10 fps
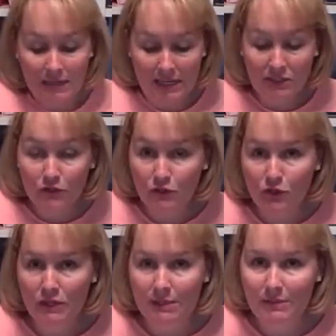thanks for
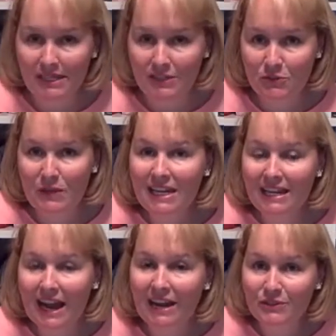joining me this
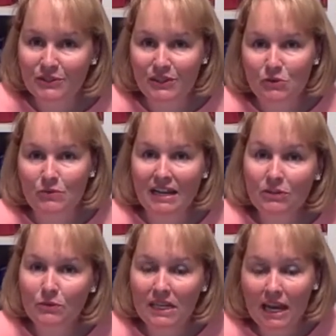week. I will see you
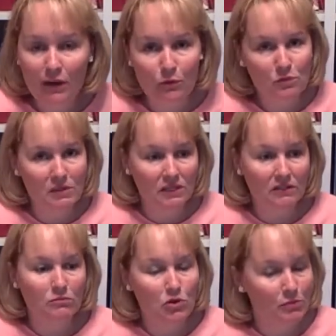next week. I hope to be a
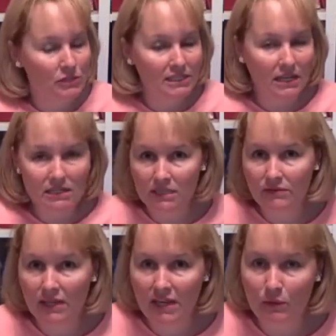little more
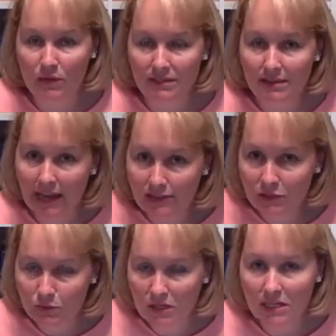productive than I was
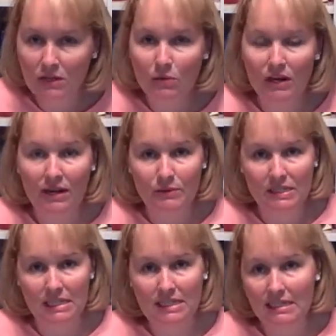last week, where I
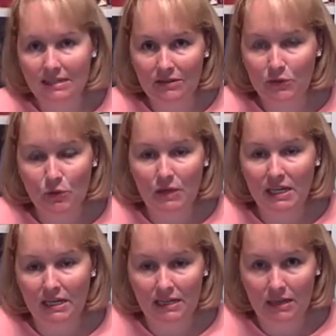was in Disney for the
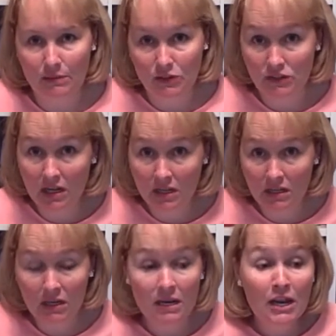weekend and get much
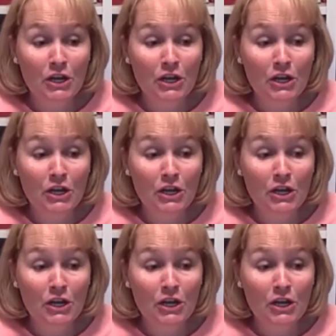done.